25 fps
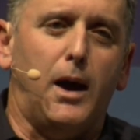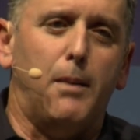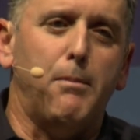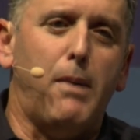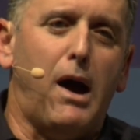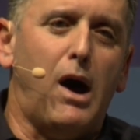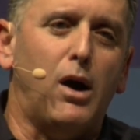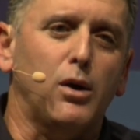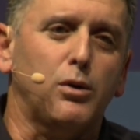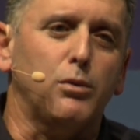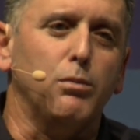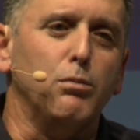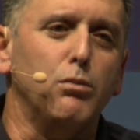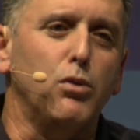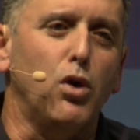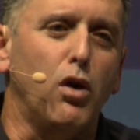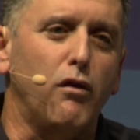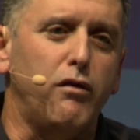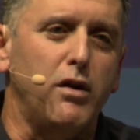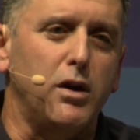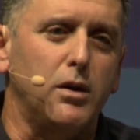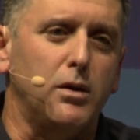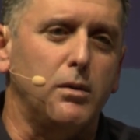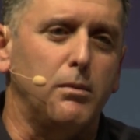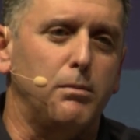about
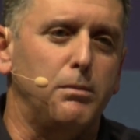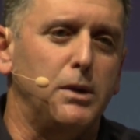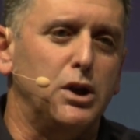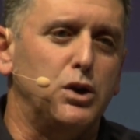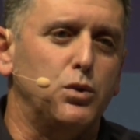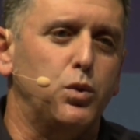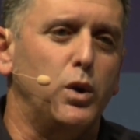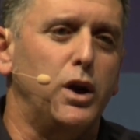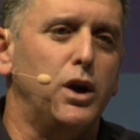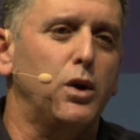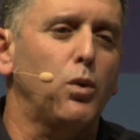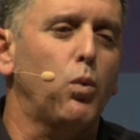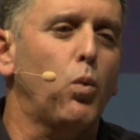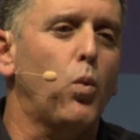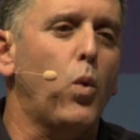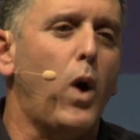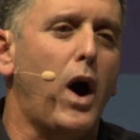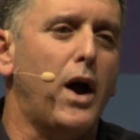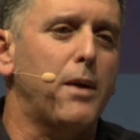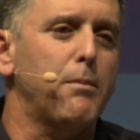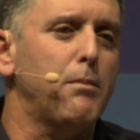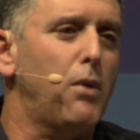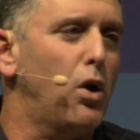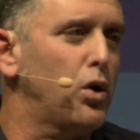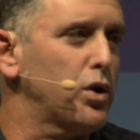moving between
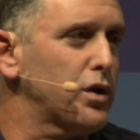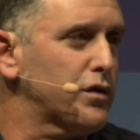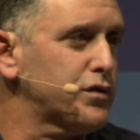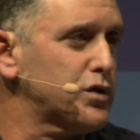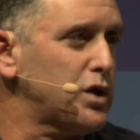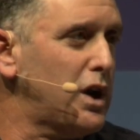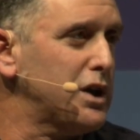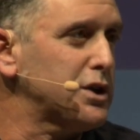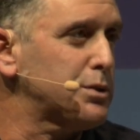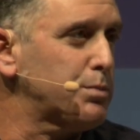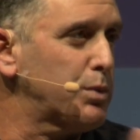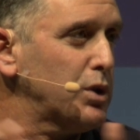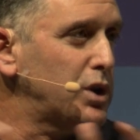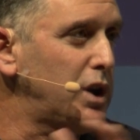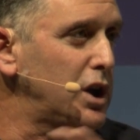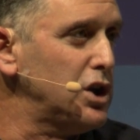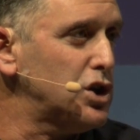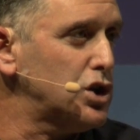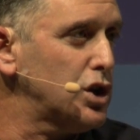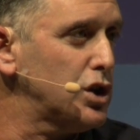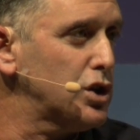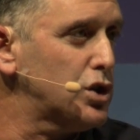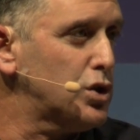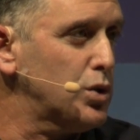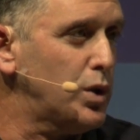one mode of
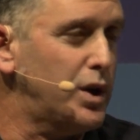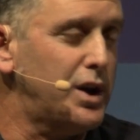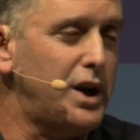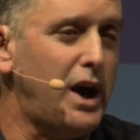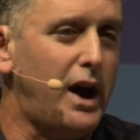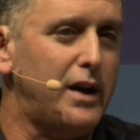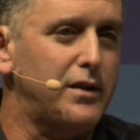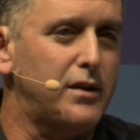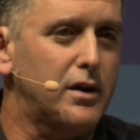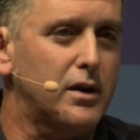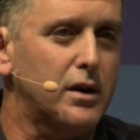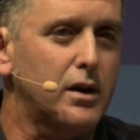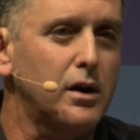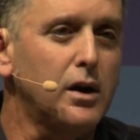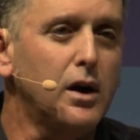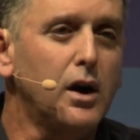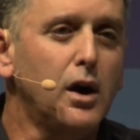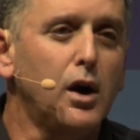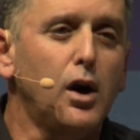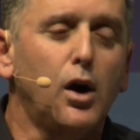transportation to another